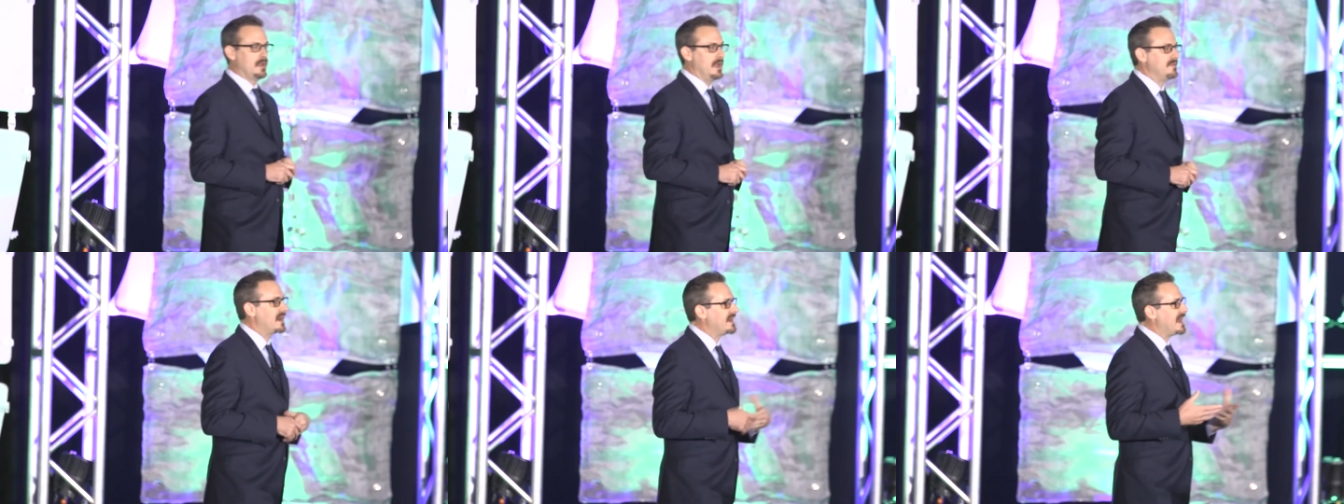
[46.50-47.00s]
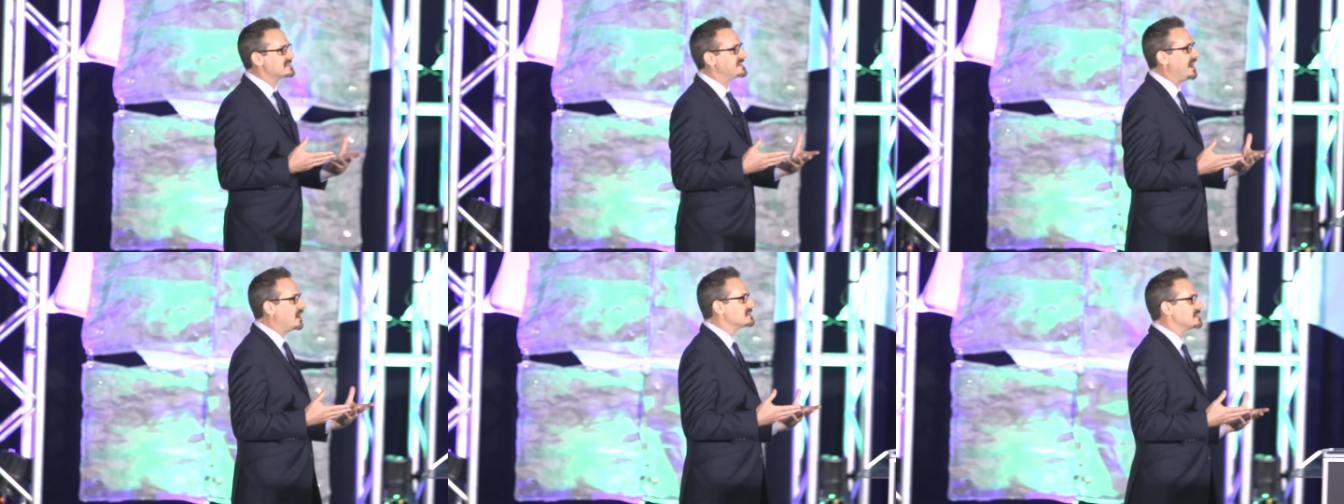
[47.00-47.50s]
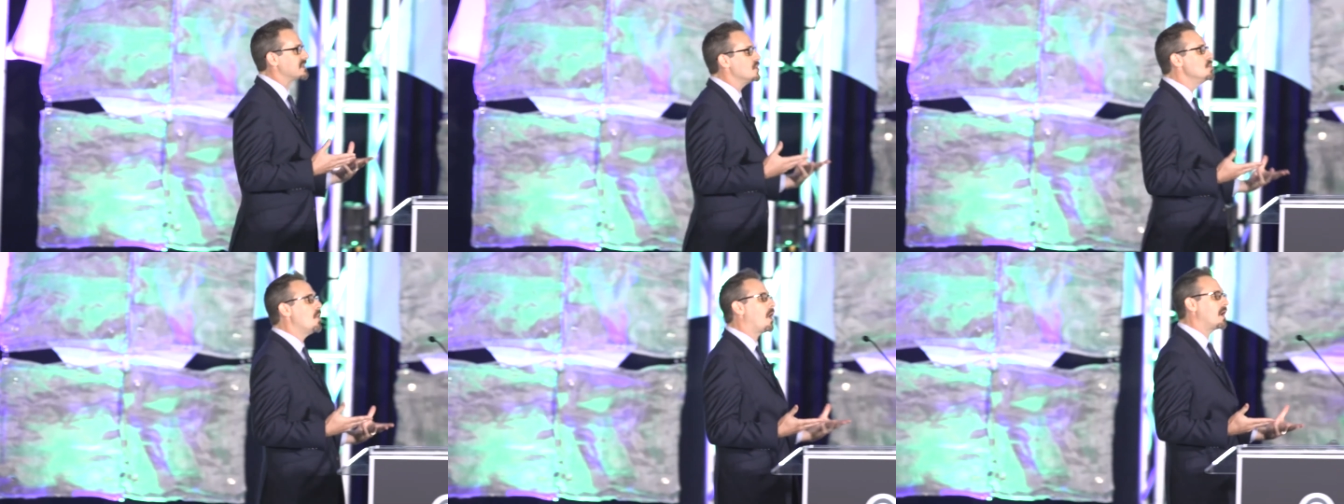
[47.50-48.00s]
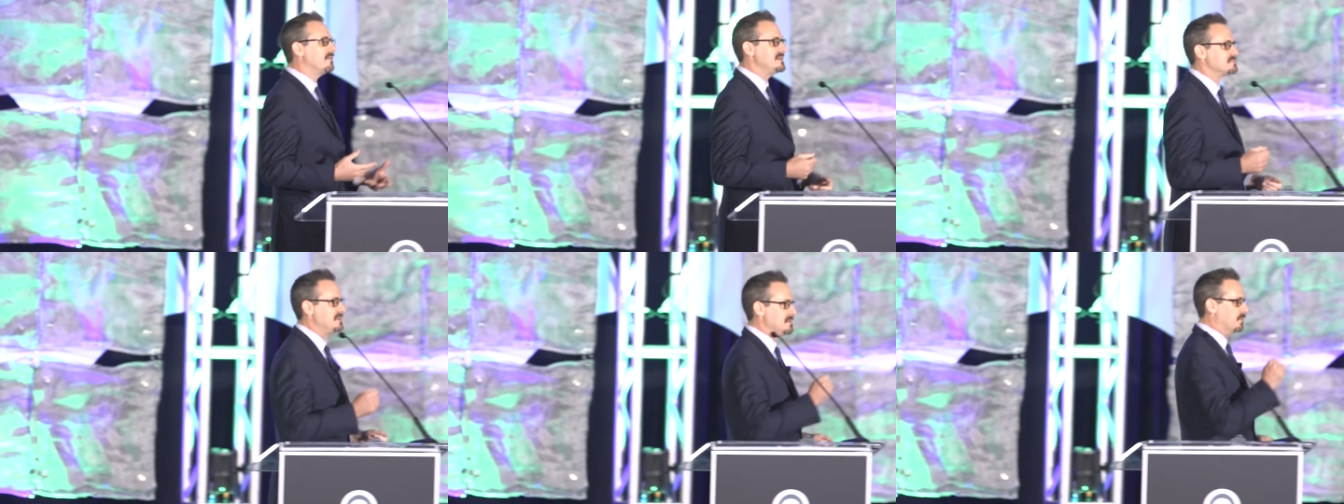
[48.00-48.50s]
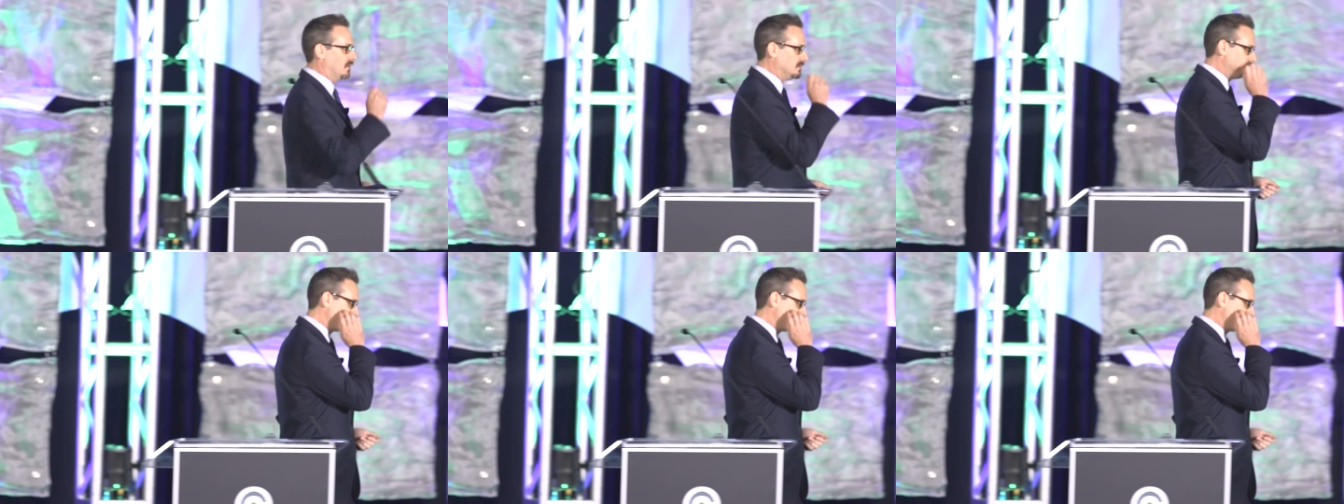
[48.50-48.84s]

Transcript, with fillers: and I'd ask Terrence, I was like, who are these people?